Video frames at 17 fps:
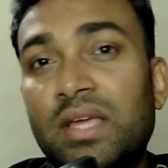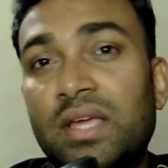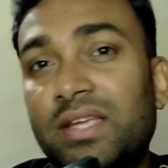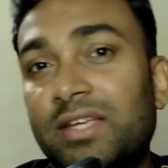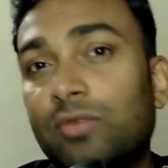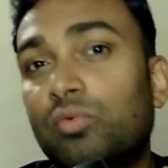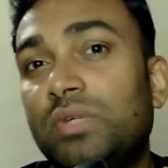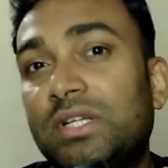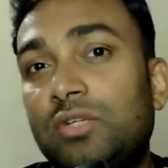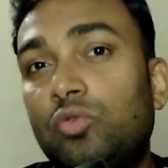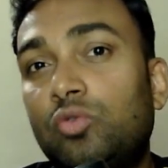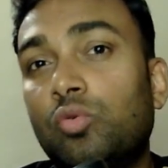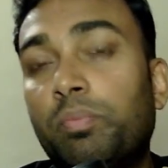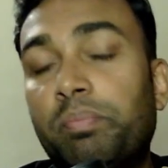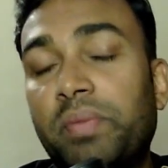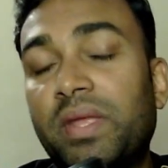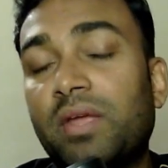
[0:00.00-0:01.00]
You need to
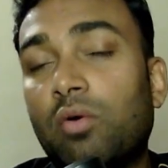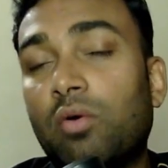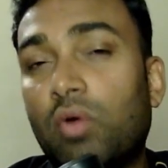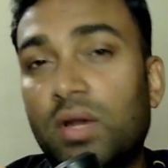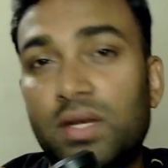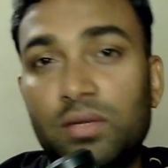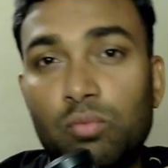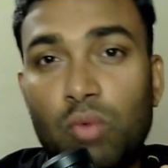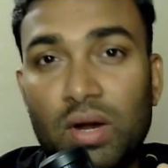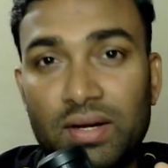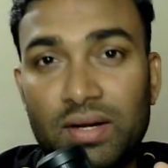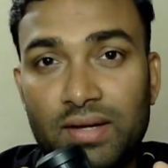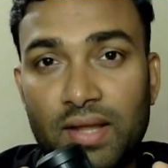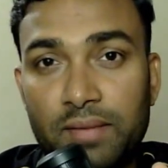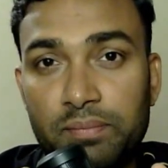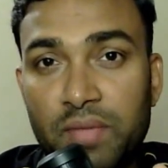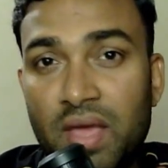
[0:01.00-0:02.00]
pay only one
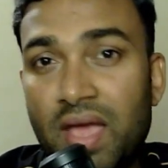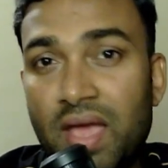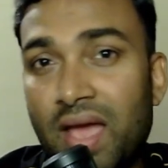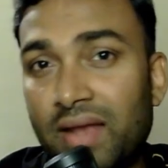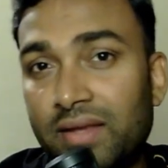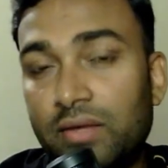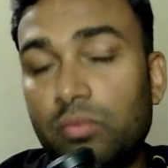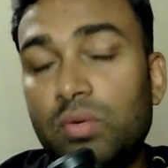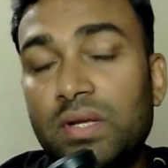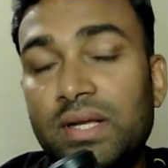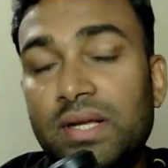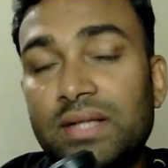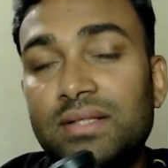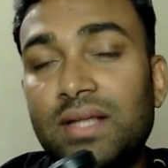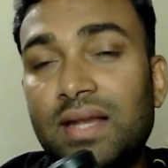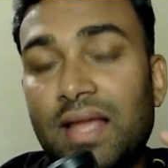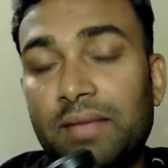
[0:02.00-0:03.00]
time and you will
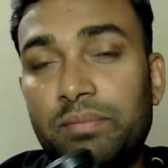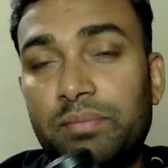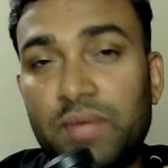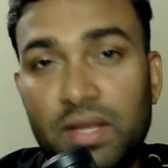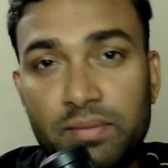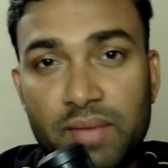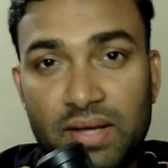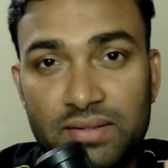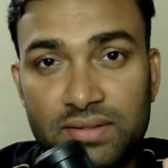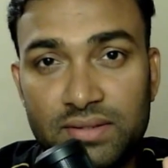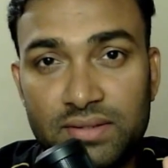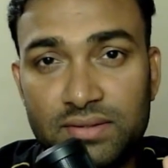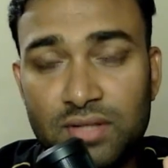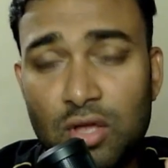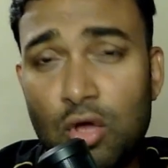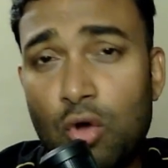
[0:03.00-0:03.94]
get the lifetime access.